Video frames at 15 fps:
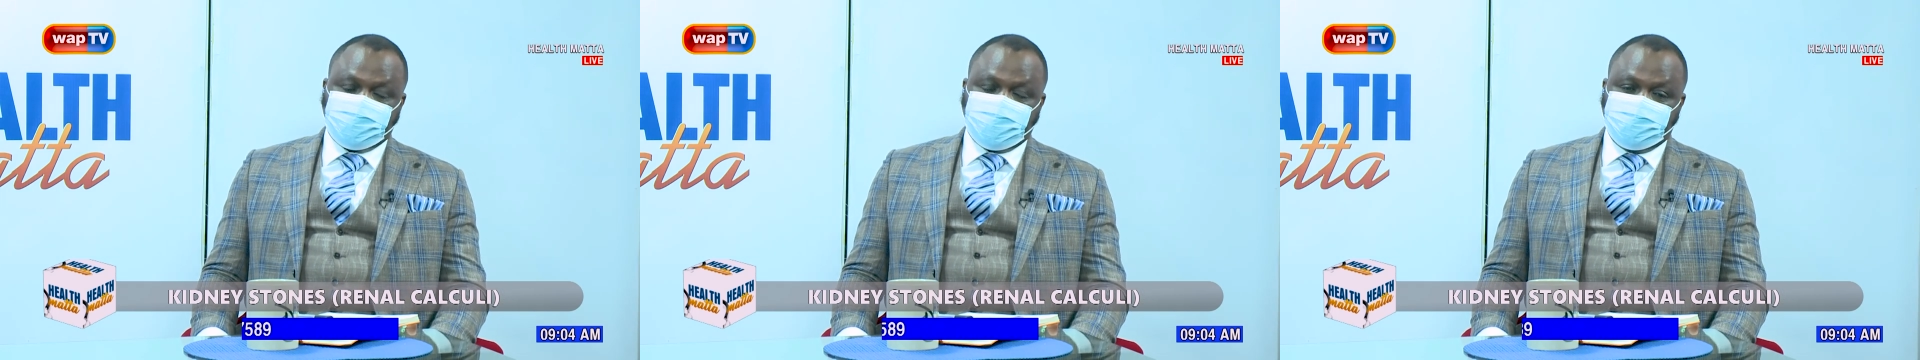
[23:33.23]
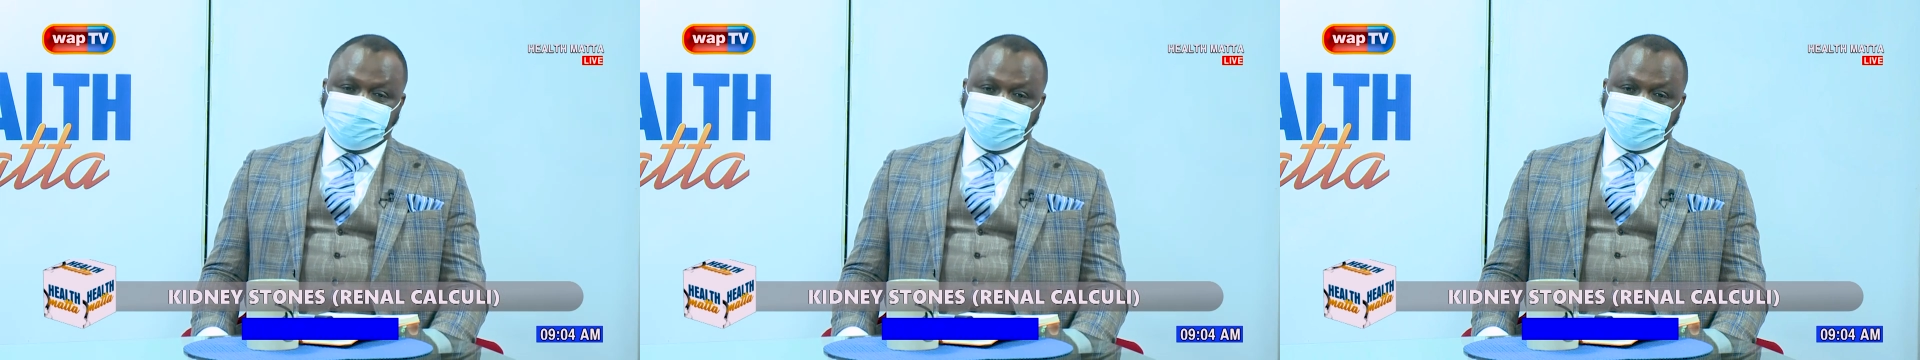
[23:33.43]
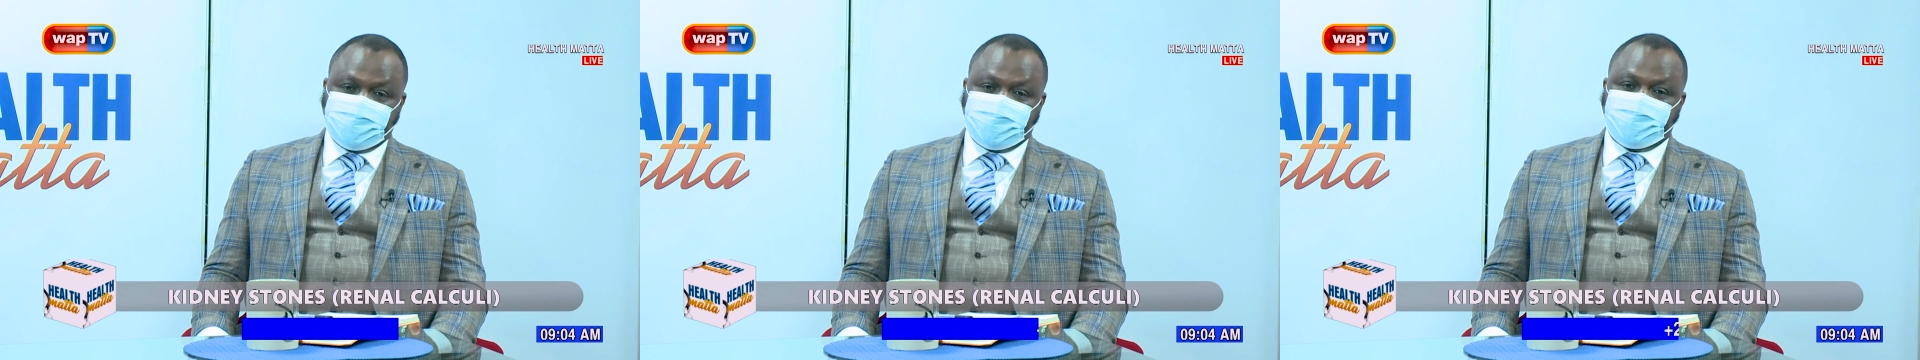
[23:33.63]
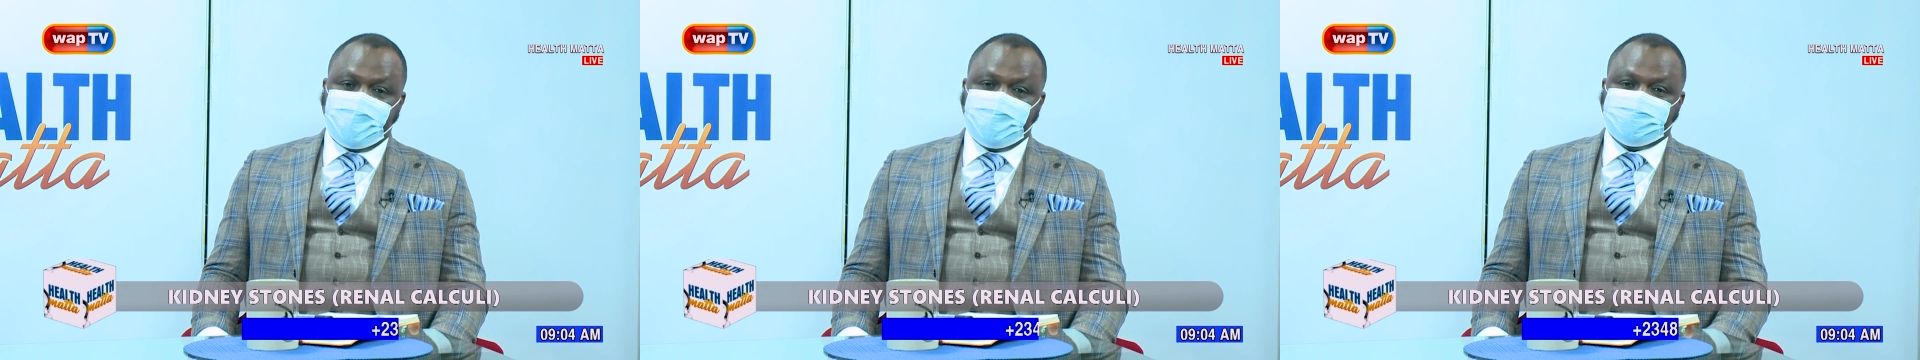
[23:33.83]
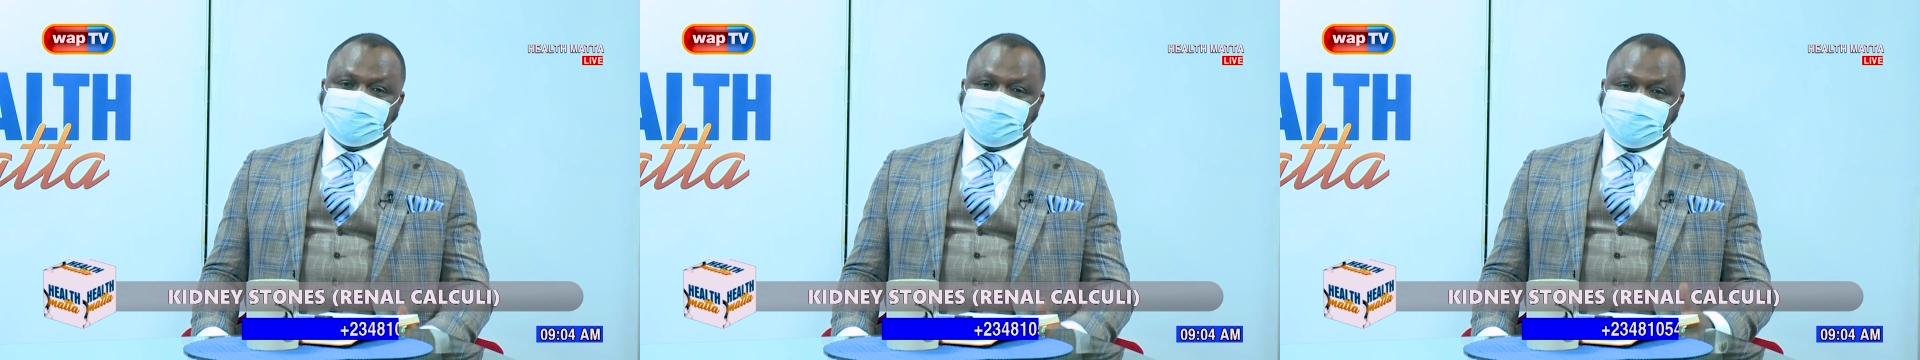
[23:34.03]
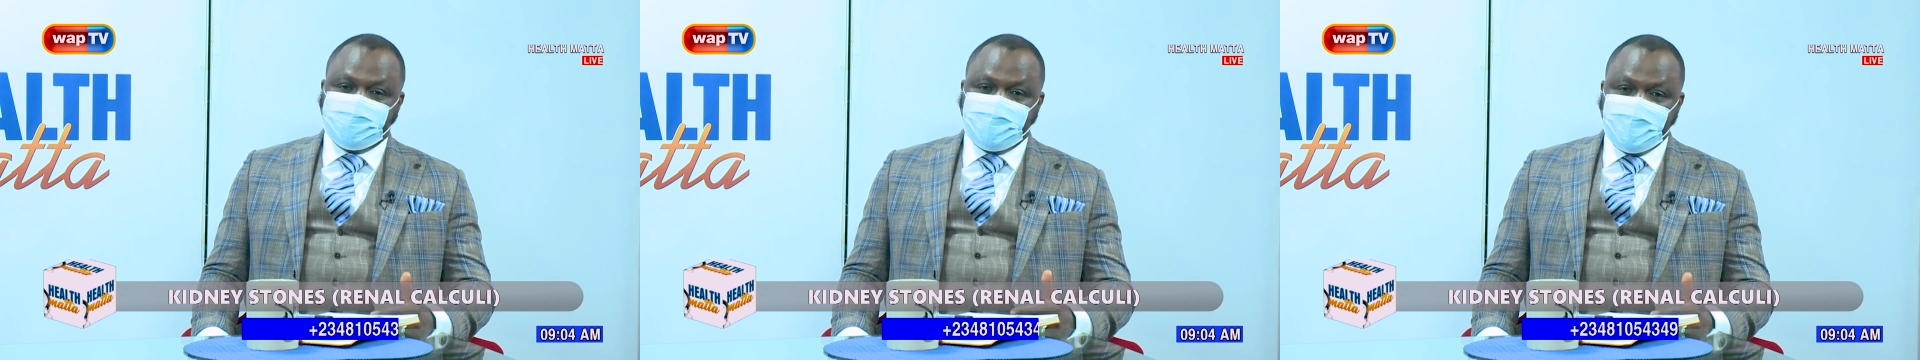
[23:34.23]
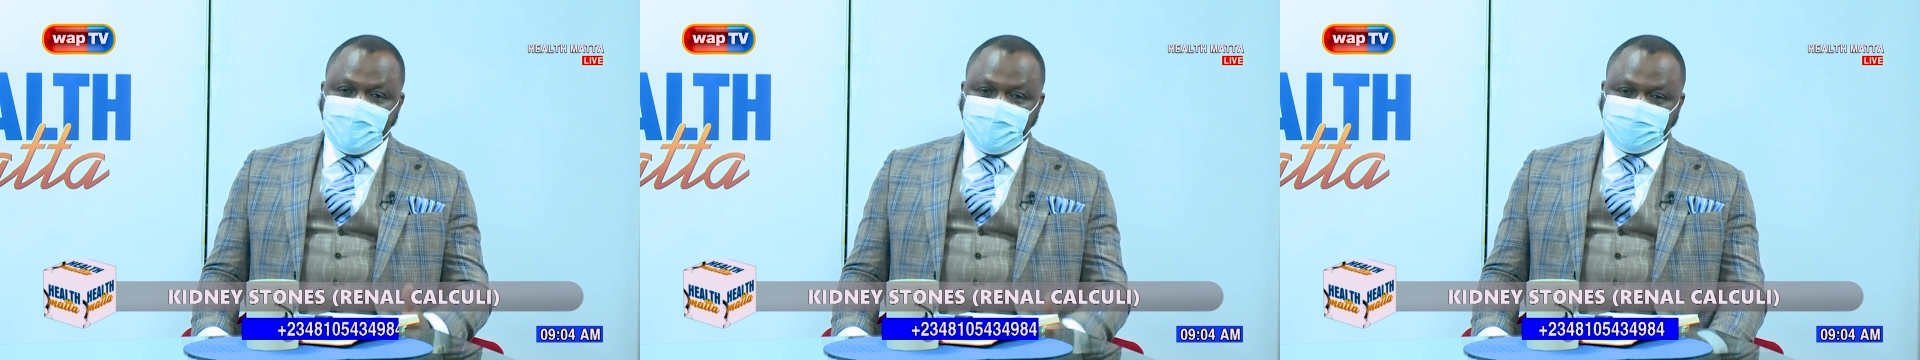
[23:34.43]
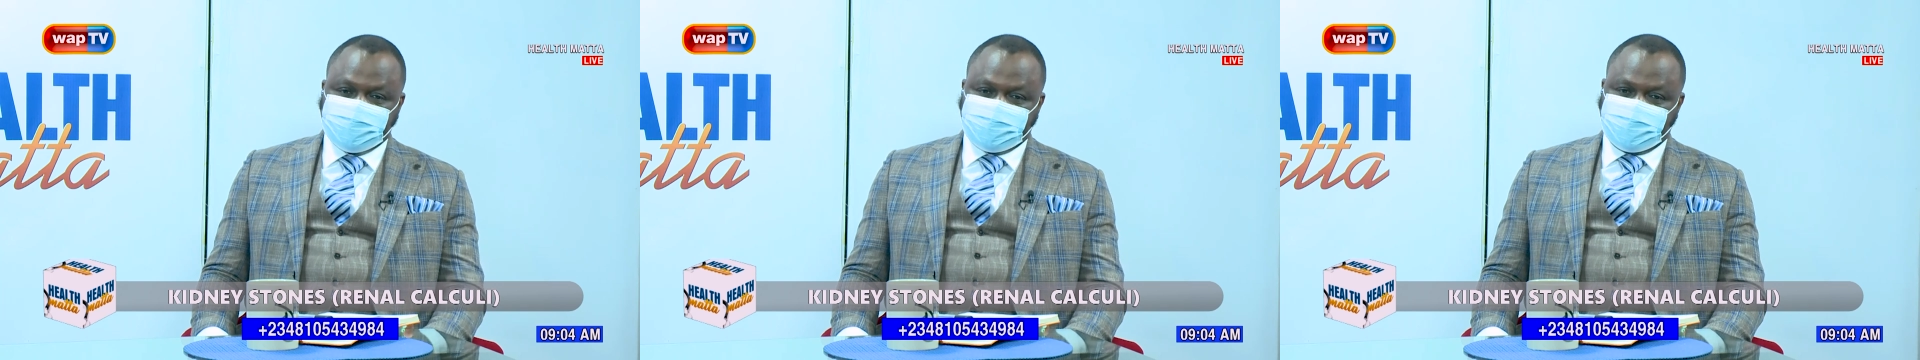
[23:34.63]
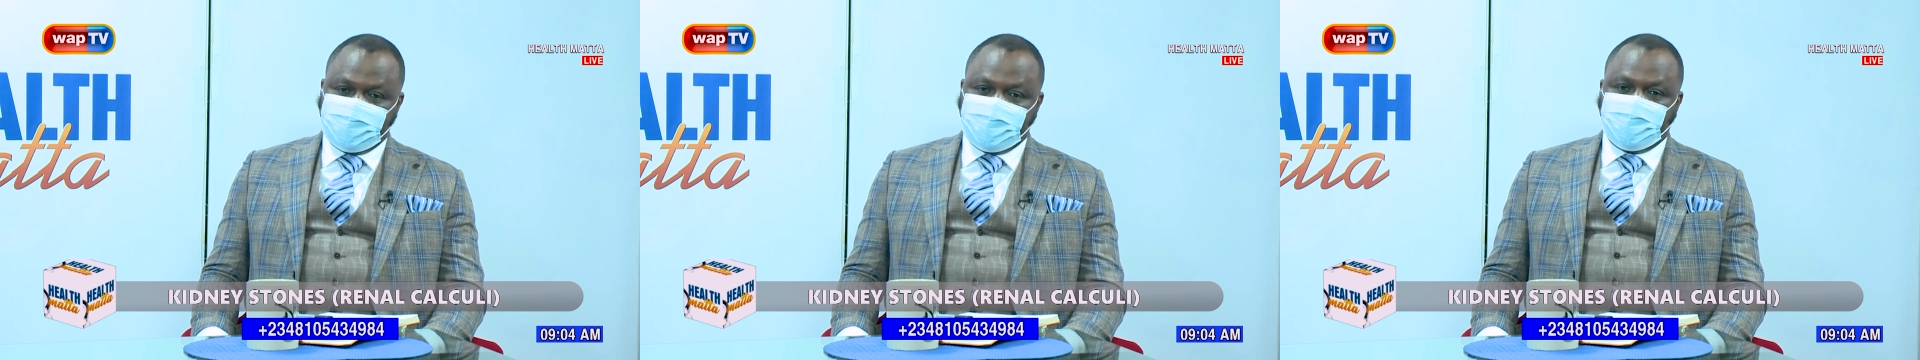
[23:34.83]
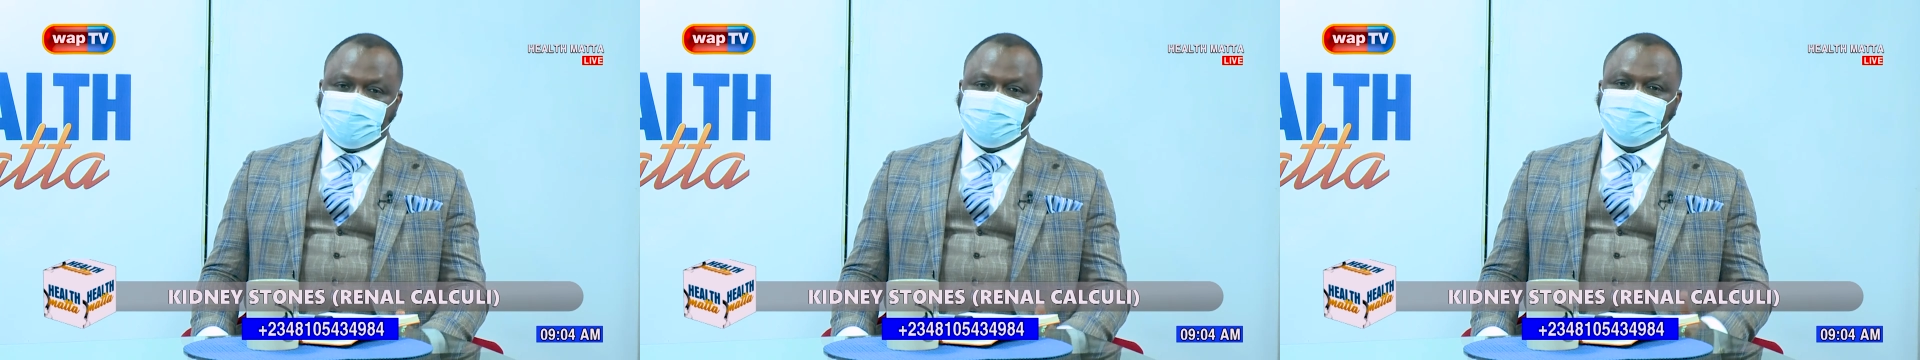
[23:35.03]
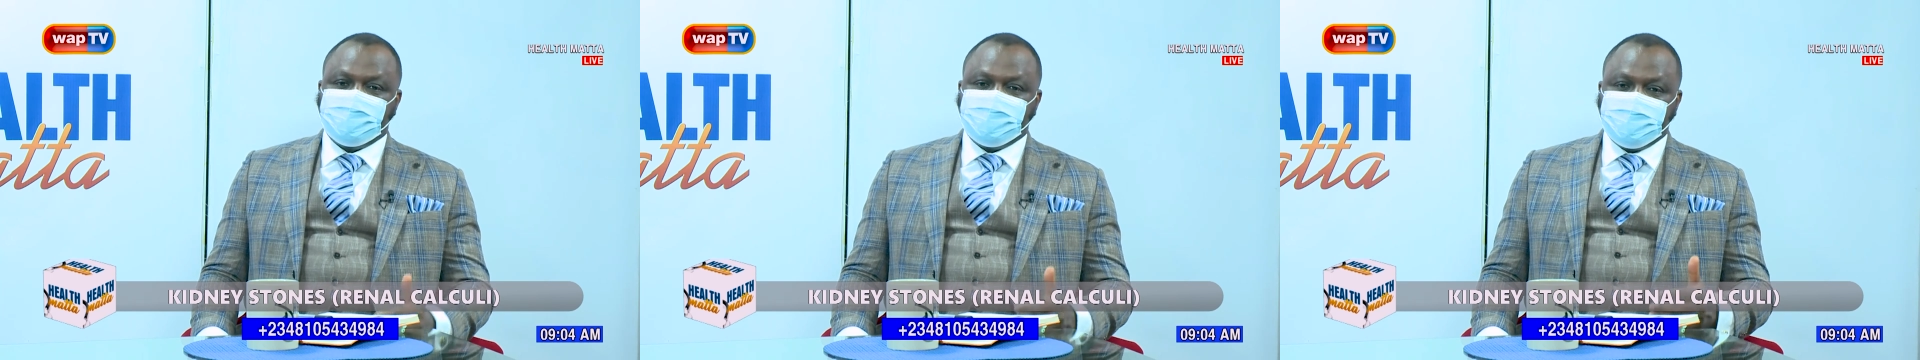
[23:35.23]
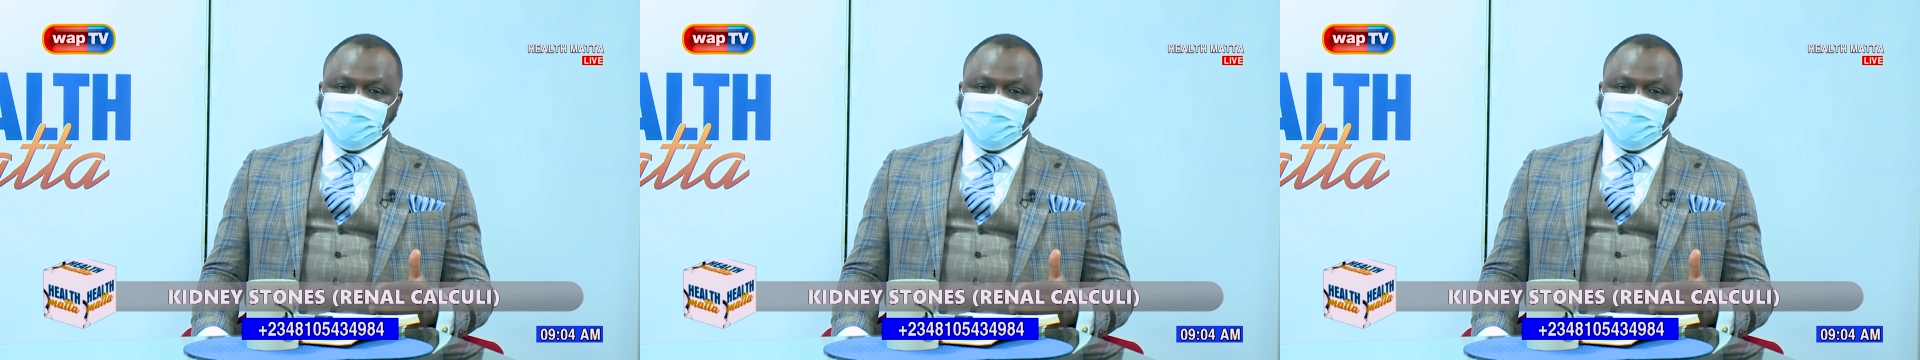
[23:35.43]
computerized axial